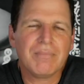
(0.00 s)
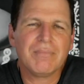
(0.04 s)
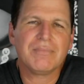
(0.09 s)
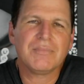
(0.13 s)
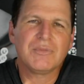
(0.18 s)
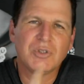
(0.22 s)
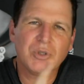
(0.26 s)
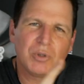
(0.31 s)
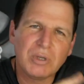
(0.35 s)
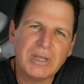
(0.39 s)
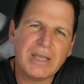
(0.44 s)

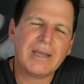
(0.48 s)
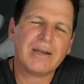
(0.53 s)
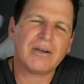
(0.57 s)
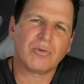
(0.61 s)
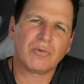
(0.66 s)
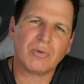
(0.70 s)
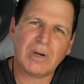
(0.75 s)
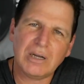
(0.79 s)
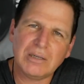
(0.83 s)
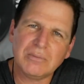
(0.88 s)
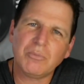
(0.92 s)
to get
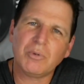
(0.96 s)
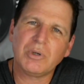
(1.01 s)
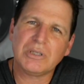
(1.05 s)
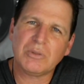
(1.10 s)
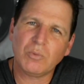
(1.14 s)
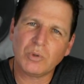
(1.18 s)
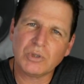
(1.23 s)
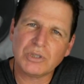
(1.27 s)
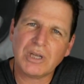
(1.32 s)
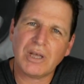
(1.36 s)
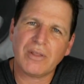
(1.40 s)
around what
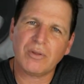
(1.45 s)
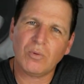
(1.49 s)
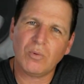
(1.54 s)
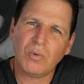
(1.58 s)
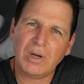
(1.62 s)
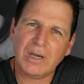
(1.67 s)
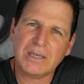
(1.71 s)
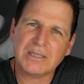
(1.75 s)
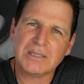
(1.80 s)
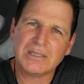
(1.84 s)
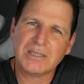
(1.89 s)
was
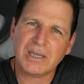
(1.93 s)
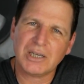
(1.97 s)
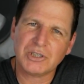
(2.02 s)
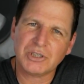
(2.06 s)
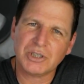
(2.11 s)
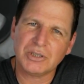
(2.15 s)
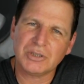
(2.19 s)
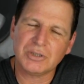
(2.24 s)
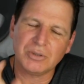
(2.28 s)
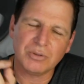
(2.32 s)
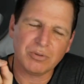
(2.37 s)
otherwise
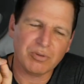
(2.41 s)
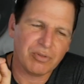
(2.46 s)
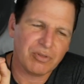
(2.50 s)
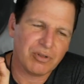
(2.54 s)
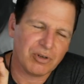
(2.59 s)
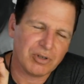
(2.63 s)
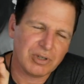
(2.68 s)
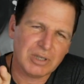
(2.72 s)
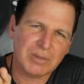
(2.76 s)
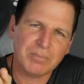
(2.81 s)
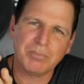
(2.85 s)
Section
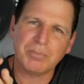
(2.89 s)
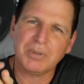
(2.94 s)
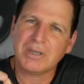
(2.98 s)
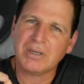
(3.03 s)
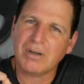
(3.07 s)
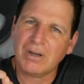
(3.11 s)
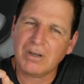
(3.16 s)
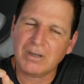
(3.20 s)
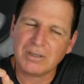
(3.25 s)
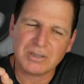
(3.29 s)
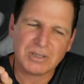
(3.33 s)
230,
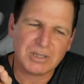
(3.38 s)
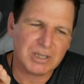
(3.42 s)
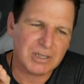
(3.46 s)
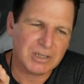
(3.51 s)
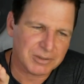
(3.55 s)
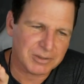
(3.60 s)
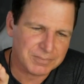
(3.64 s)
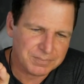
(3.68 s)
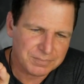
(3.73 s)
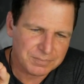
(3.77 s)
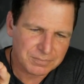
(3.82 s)
because
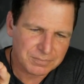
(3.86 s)
here,